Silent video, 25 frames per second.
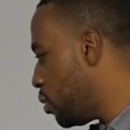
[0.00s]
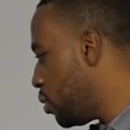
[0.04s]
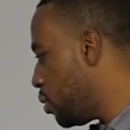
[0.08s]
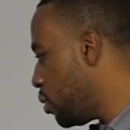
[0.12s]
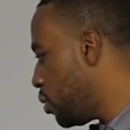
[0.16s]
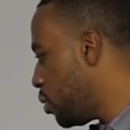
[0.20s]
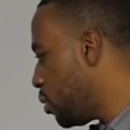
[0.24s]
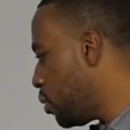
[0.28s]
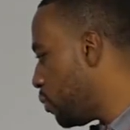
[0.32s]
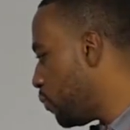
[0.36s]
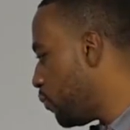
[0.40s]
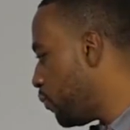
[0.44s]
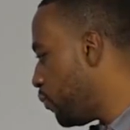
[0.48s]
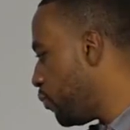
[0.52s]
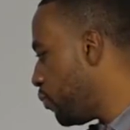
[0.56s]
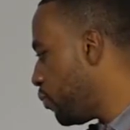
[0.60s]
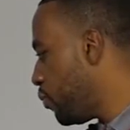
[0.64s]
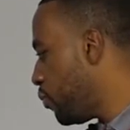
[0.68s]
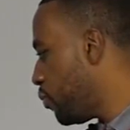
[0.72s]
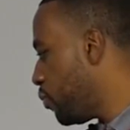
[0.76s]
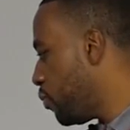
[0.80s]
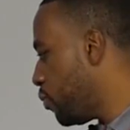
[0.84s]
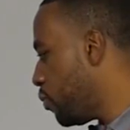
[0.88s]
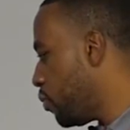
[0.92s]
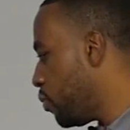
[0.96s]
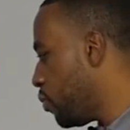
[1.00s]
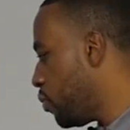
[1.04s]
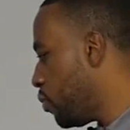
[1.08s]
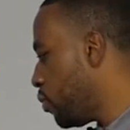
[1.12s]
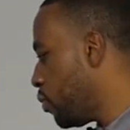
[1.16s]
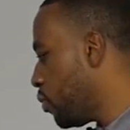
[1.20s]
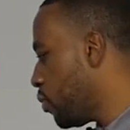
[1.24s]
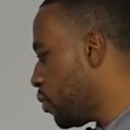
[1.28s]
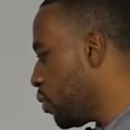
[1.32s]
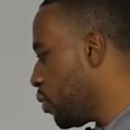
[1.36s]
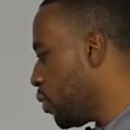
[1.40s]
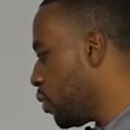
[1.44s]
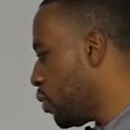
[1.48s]

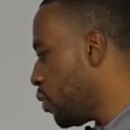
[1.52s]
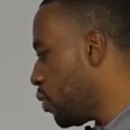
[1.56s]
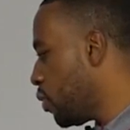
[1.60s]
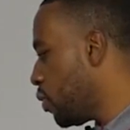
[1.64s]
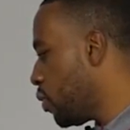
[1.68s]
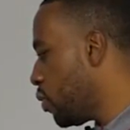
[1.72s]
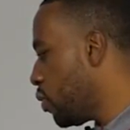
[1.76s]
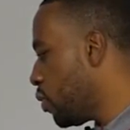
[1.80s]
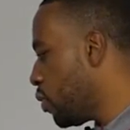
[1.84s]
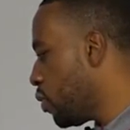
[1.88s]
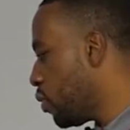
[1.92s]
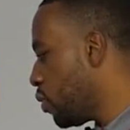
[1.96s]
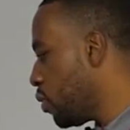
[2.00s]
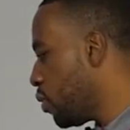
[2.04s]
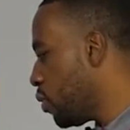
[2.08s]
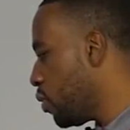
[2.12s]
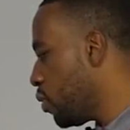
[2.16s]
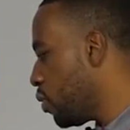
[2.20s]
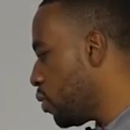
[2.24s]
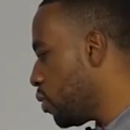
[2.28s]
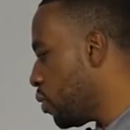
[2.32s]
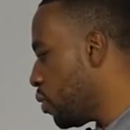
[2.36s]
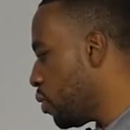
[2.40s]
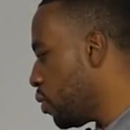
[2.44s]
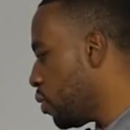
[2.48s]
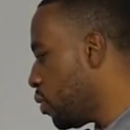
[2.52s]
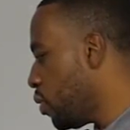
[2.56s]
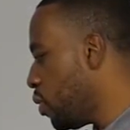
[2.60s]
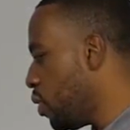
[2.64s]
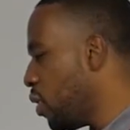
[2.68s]
(no one is talking)